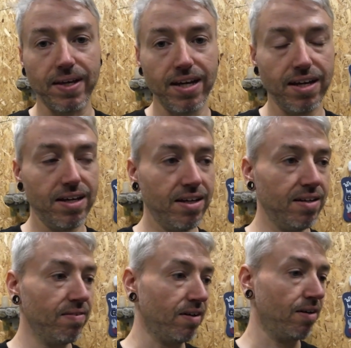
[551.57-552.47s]

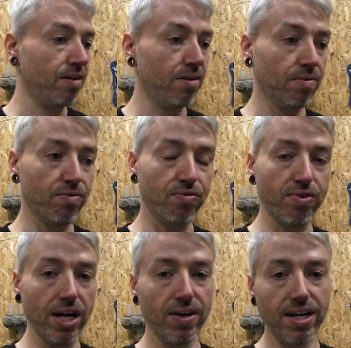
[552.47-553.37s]
They are
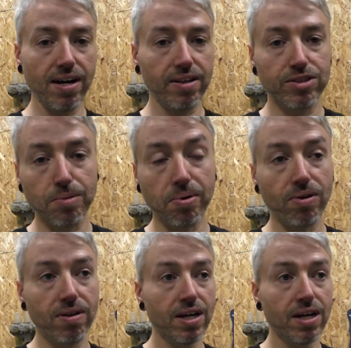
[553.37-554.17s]
very knowledgeable.